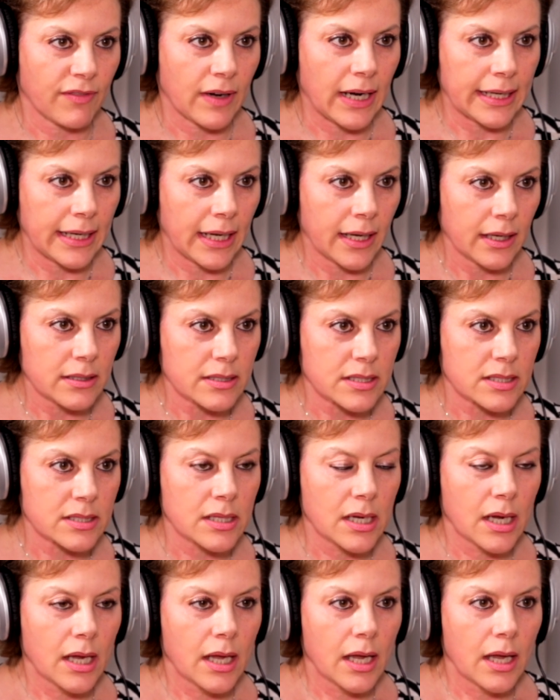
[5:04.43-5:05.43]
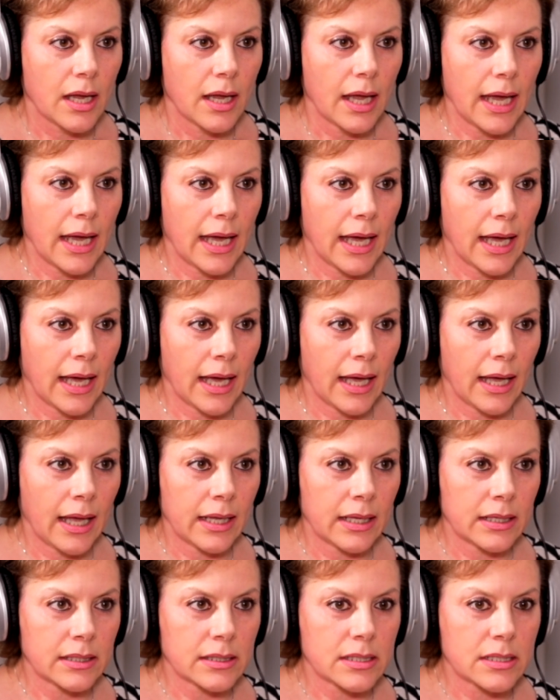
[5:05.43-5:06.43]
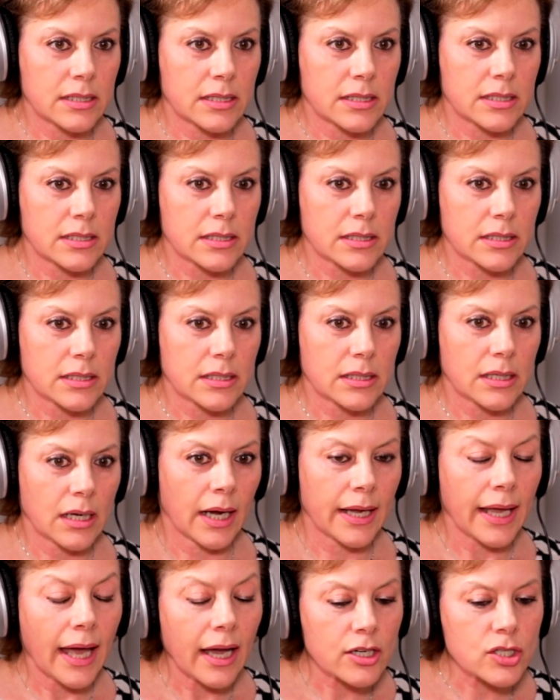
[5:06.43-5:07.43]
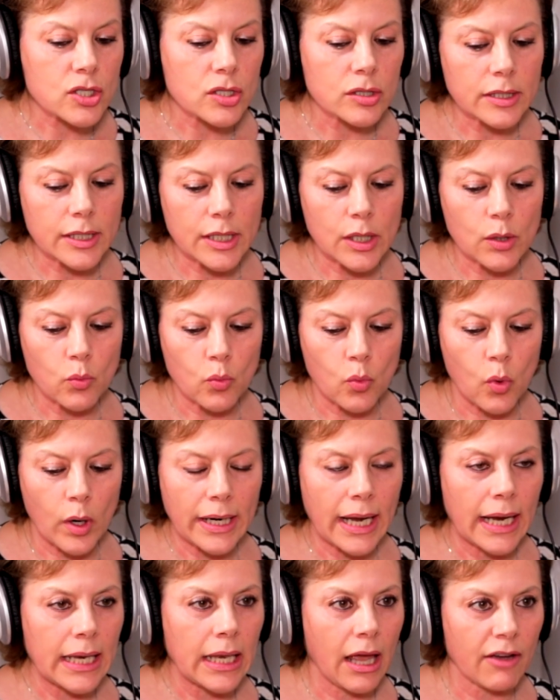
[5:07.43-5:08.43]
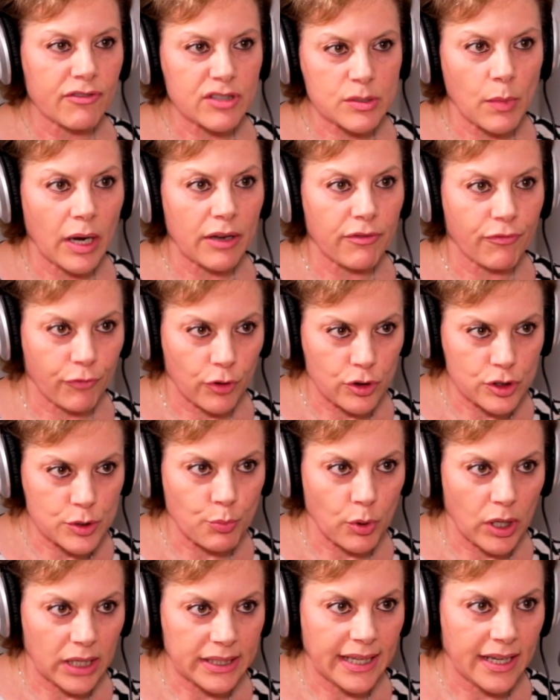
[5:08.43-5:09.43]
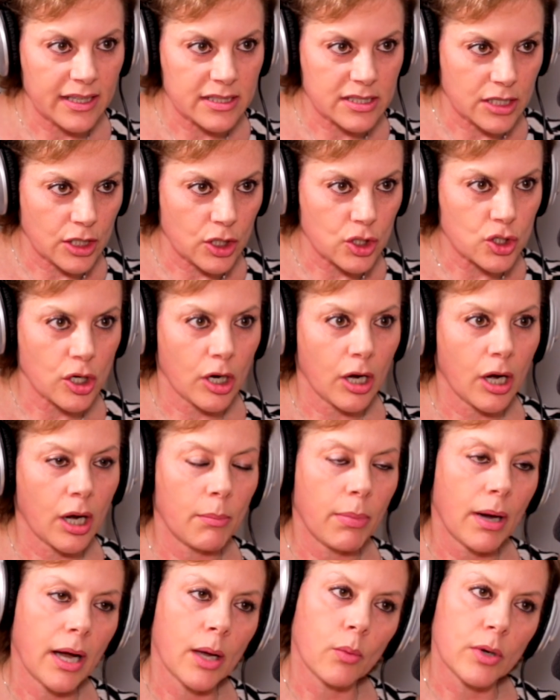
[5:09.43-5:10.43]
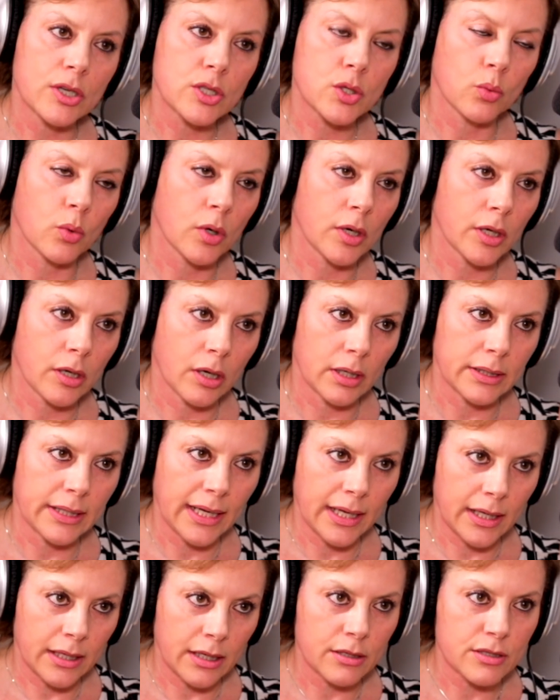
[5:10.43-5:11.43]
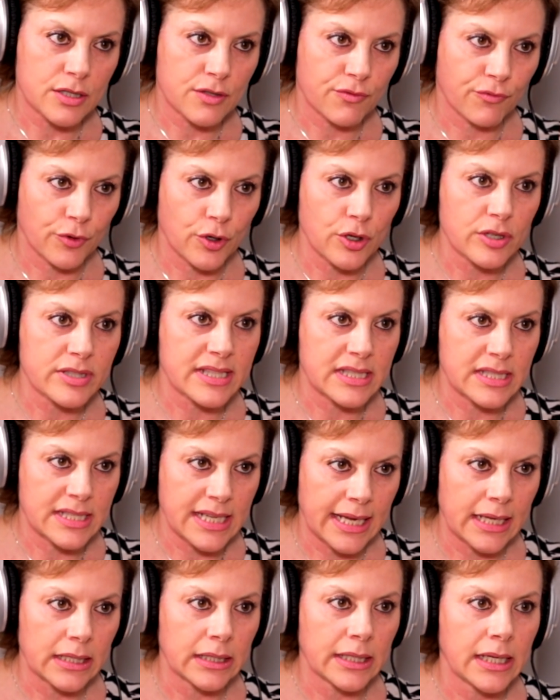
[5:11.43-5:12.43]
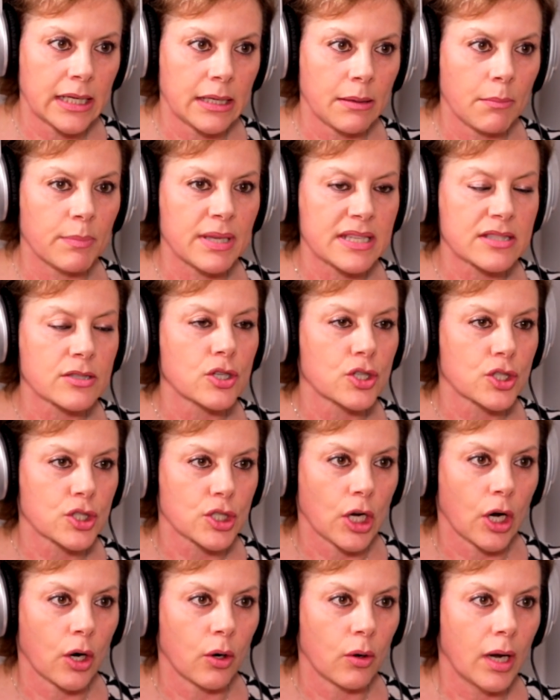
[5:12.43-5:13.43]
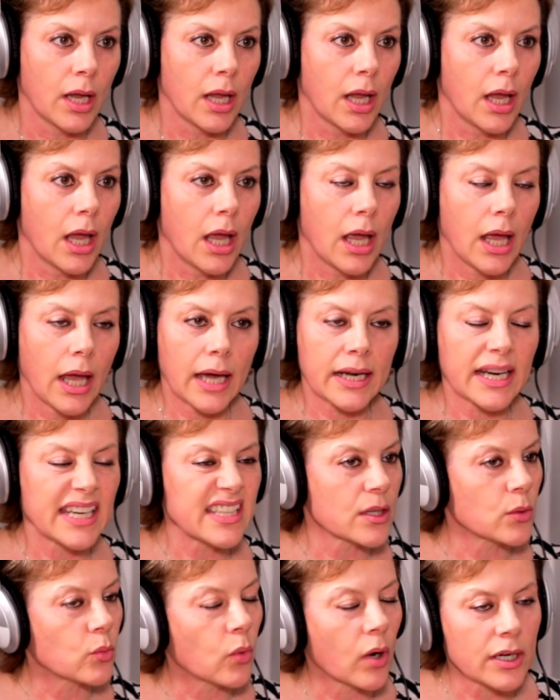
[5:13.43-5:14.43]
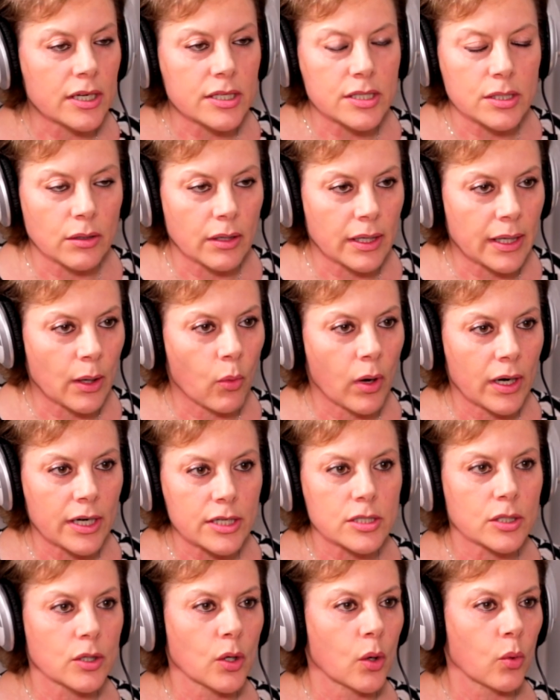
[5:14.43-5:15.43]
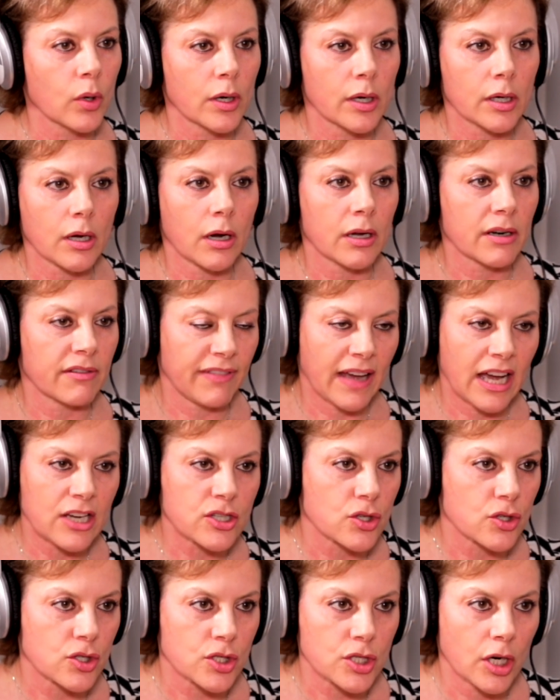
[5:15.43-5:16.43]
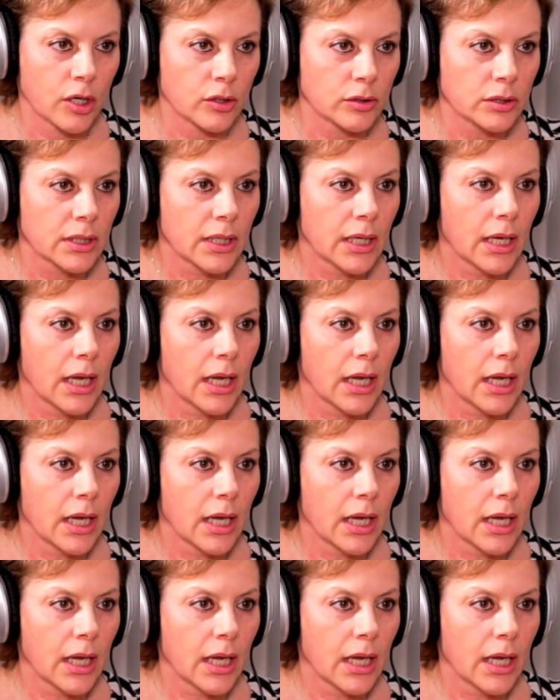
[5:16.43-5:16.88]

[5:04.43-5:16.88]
finance, and I actually, when I left my first broadcasting job, I went to work on Canada's first daily business show. And I didn't want to do it. I wanted to go work on a fashion show.